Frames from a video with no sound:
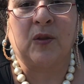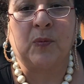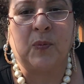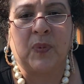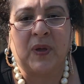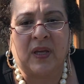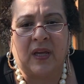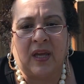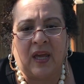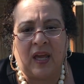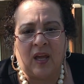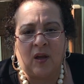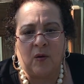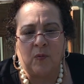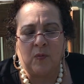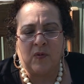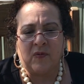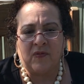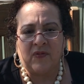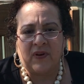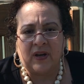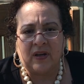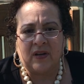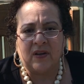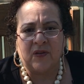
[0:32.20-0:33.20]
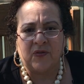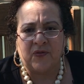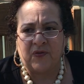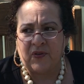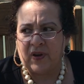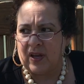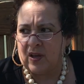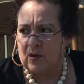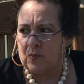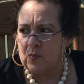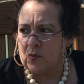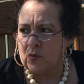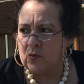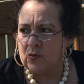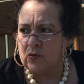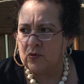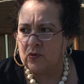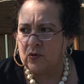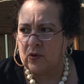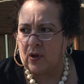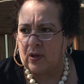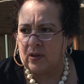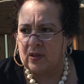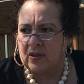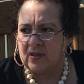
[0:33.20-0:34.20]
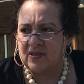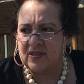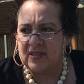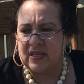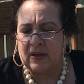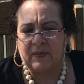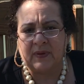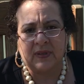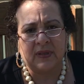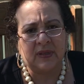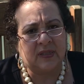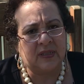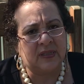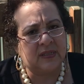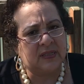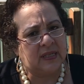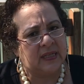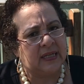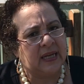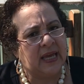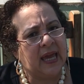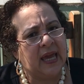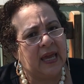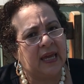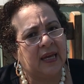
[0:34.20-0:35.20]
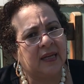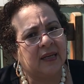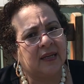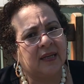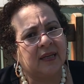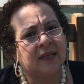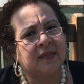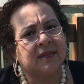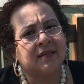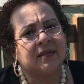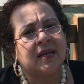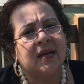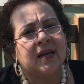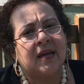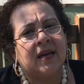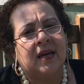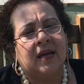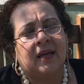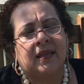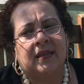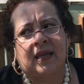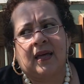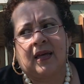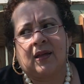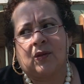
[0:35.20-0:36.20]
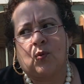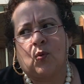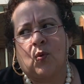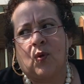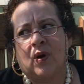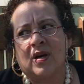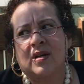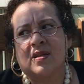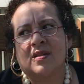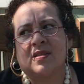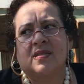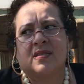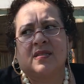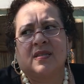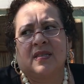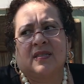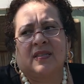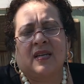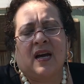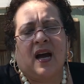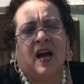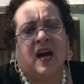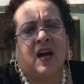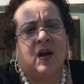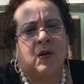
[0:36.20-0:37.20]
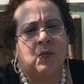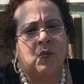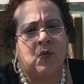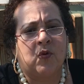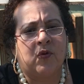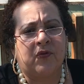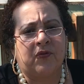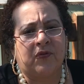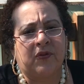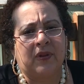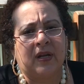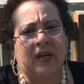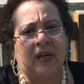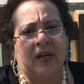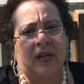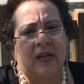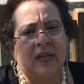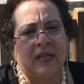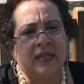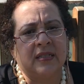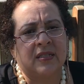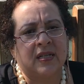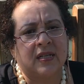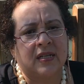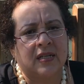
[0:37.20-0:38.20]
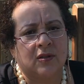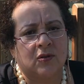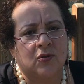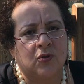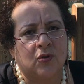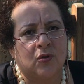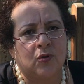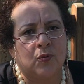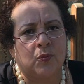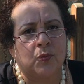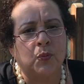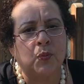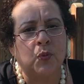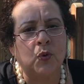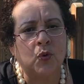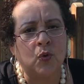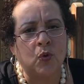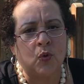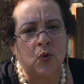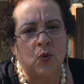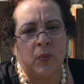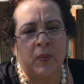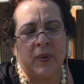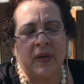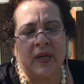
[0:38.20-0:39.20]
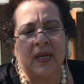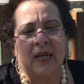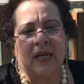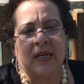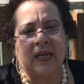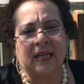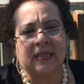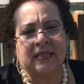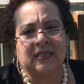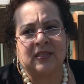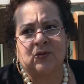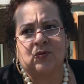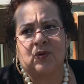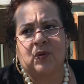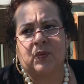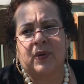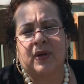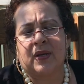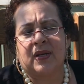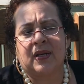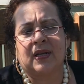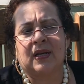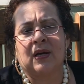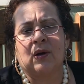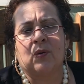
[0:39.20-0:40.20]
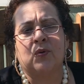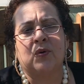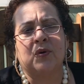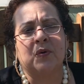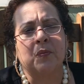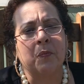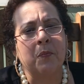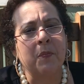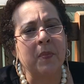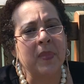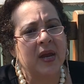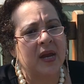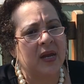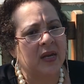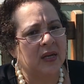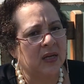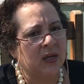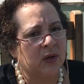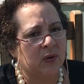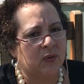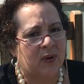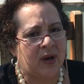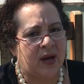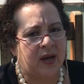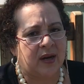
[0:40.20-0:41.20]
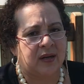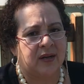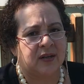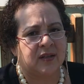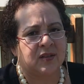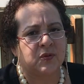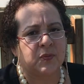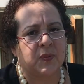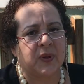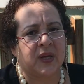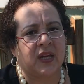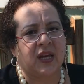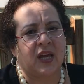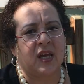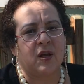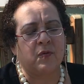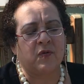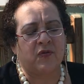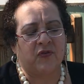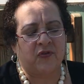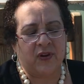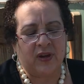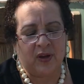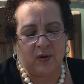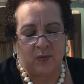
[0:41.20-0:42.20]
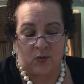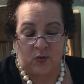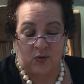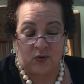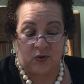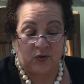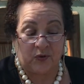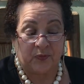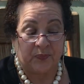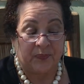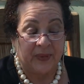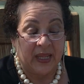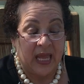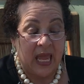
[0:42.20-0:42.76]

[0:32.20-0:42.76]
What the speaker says: it became very famous at the 70s and 80s. That was the time of the literature boom in Latin America, where many writers became famous.